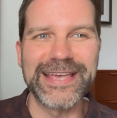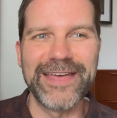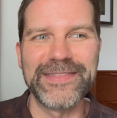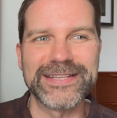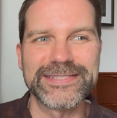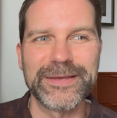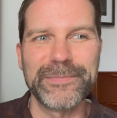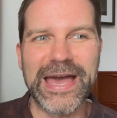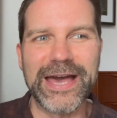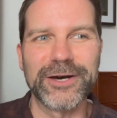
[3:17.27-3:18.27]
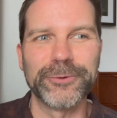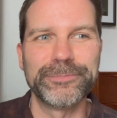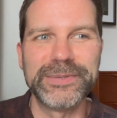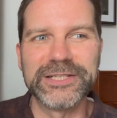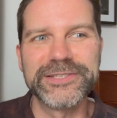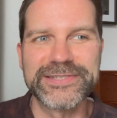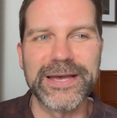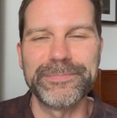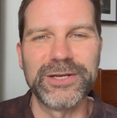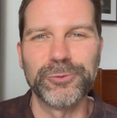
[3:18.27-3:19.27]
and that somehow builds
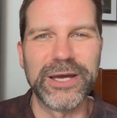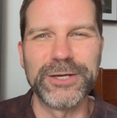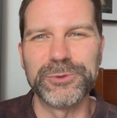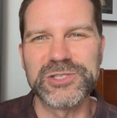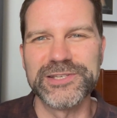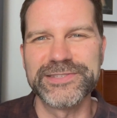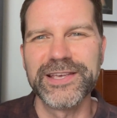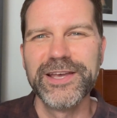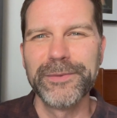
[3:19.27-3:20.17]
up in a way which is